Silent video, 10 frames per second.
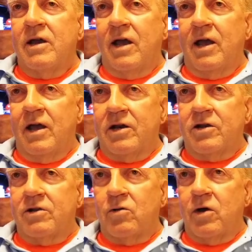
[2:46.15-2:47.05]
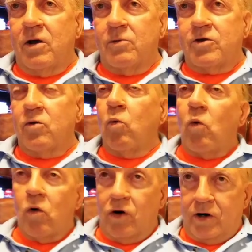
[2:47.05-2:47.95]
and to
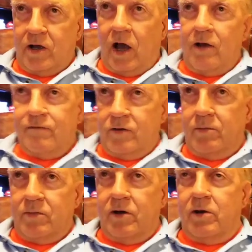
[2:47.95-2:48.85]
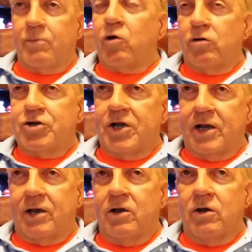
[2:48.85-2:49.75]
warn of them
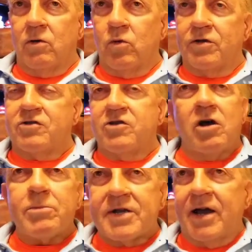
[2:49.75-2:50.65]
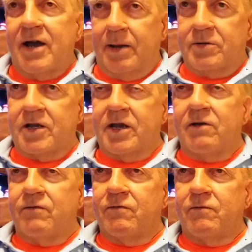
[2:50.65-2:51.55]
approaching with some time to
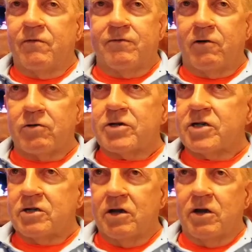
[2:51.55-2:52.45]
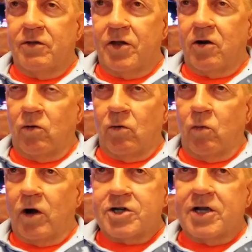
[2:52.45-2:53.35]
give folks that are
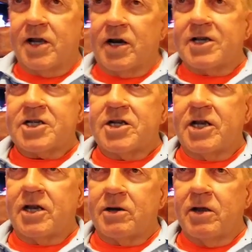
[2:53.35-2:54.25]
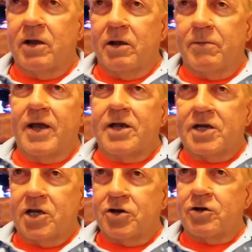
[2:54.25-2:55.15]
watching and listening and paying
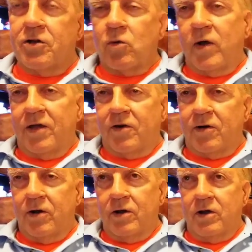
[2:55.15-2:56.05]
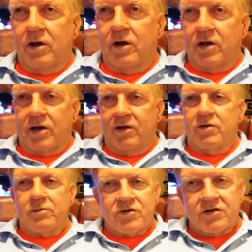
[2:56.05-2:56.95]
attention to the weather, give
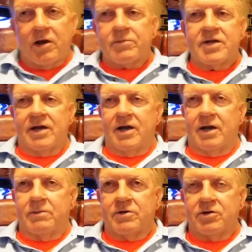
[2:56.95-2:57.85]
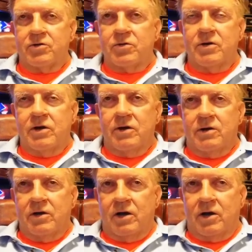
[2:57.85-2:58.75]
them some time to
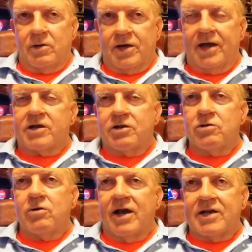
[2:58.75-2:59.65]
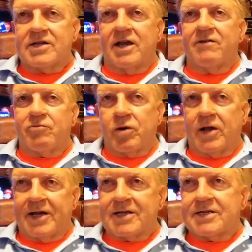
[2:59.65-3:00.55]
get to a safe
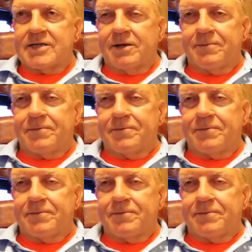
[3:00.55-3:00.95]
place.